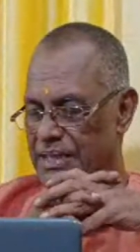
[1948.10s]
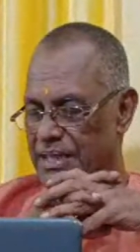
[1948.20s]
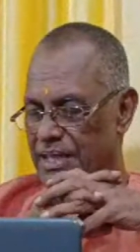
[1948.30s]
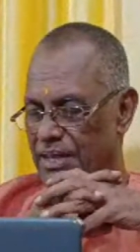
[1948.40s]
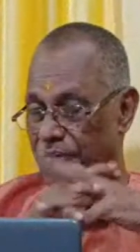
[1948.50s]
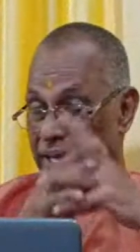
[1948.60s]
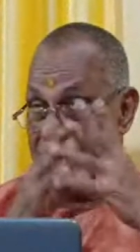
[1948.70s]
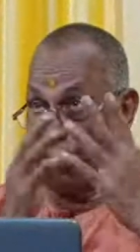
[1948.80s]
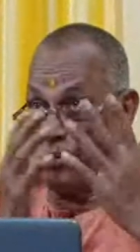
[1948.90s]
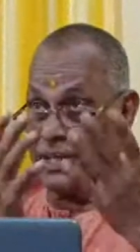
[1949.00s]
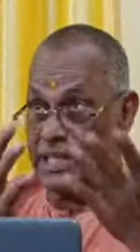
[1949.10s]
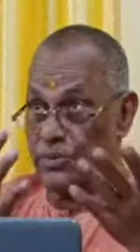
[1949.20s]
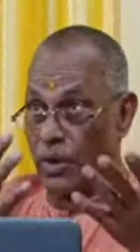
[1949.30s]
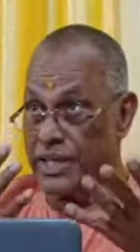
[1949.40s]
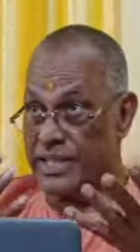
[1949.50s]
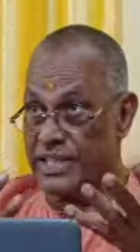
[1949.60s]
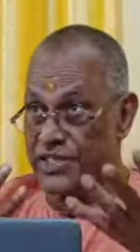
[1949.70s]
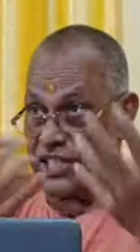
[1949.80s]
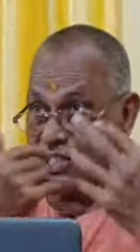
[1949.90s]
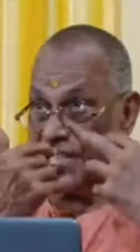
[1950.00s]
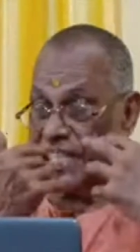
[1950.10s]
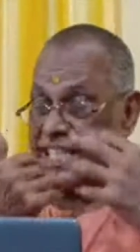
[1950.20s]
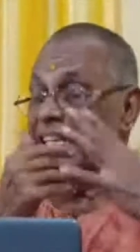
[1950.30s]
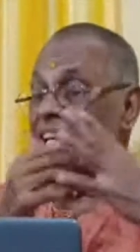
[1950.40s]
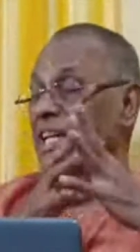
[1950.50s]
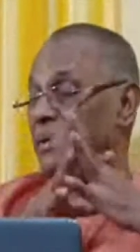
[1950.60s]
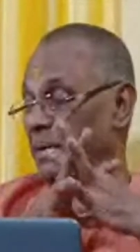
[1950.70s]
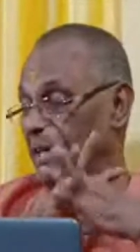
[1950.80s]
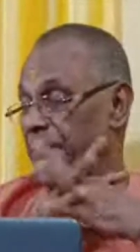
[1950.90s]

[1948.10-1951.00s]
Final one is what he has touched and kindled in me.